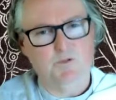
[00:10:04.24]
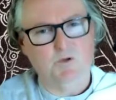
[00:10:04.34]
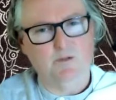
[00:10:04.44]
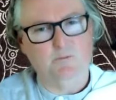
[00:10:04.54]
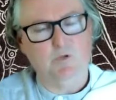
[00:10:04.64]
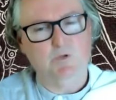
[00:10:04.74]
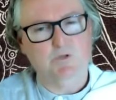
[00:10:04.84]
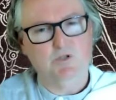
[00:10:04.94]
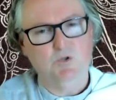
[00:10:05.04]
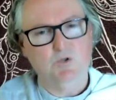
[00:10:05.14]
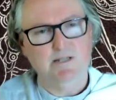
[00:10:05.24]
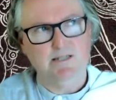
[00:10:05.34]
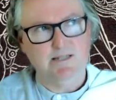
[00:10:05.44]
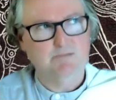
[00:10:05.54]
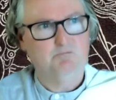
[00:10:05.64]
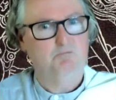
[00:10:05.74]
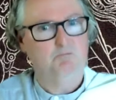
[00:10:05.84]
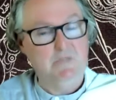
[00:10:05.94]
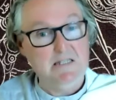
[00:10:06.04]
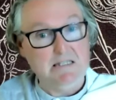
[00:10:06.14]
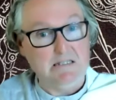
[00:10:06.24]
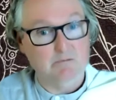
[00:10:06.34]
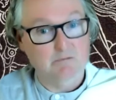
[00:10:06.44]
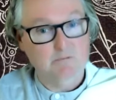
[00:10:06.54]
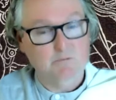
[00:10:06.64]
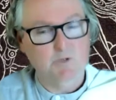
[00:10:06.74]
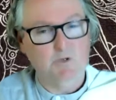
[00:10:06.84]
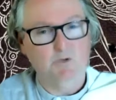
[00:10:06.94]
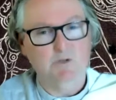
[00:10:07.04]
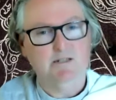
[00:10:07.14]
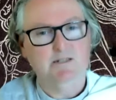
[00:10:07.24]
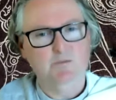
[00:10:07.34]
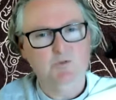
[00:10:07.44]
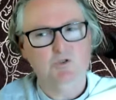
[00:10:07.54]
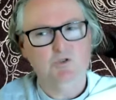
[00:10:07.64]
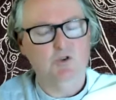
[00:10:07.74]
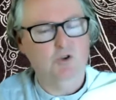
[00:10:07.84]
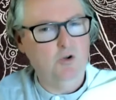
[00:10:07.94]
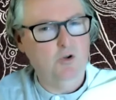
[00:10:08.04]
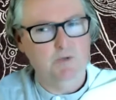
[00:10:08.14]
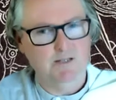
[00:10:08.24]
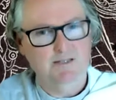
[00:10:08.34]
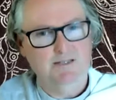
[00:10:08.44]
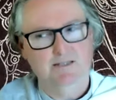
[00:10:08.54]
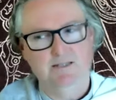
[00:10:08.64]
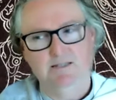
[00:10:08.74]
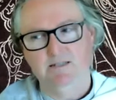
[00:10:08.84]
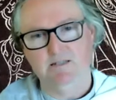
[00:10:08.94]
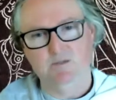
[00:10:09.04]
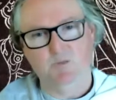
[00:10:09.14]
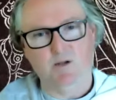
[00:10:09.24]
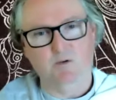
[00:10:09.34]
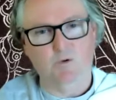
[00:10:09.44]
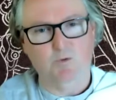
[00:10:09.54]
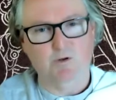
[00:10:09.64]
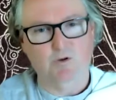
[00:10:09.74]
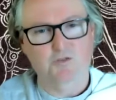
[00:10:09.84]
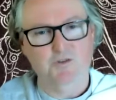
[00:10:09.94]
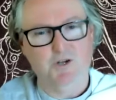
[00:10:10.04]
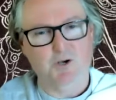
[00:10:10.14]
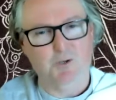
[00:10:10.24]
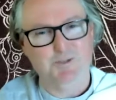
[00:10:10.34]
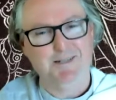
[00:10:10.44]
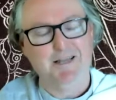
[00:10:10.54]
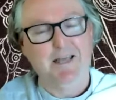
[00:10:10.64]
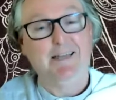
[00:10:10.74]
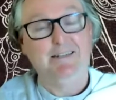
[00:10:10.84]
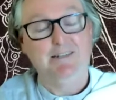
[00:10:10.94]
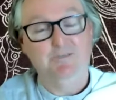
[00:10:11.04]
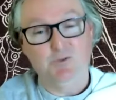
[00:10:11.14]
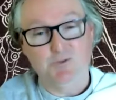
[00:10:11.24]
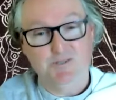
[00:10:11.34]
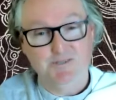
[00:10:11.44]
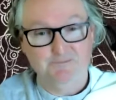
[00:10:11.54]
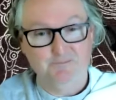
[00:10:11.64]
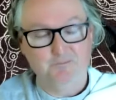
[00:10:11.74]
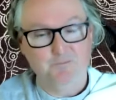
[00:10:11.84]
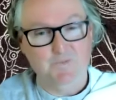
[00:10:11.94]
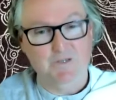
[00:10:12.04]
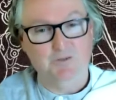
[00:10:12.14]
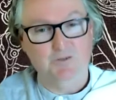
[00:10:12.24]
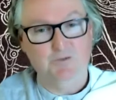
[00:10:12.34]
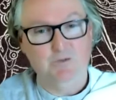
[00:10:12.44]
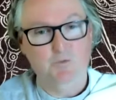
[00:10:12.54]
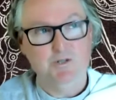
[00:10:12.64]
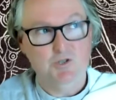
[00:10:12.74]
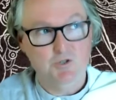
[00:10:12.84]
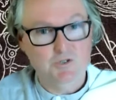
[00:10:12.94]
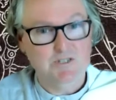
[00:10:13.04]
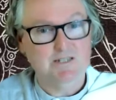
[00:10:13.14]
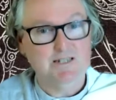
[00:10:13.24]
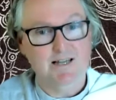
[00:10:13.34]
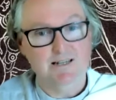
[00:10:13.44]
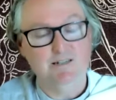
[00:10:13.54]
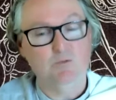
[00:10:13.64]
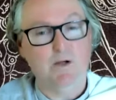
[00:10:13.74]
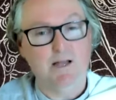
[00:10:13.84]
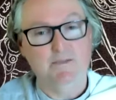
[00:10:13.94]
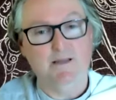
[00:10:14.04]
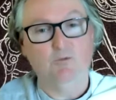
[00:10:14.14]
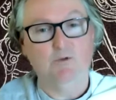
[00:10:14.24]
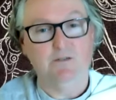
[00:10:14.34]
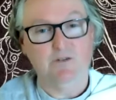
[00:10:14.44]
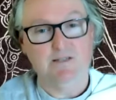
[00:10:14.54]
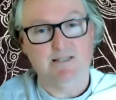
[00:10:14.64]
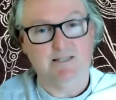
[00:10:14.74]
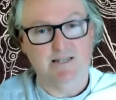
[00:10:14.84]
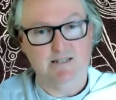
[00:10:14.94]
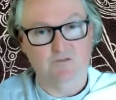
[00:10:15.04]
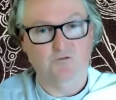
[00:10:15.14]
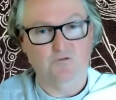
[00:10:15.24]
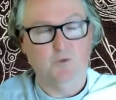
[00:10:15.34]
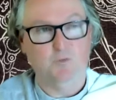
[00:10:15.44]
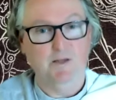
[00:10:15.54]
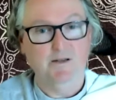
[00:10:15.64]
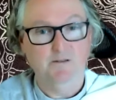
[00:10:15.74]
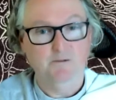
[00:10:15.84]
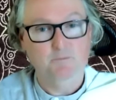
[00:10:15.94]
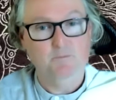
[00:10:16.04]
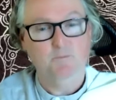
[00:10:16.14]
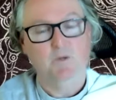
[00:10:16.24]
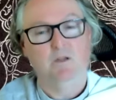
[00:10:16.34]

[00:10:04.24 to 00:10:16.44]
joy, because joy is easy, you know, and Dharma should not be, despite what we're often told, difficult. You know, we should start in a way that will give us a sense of momentum,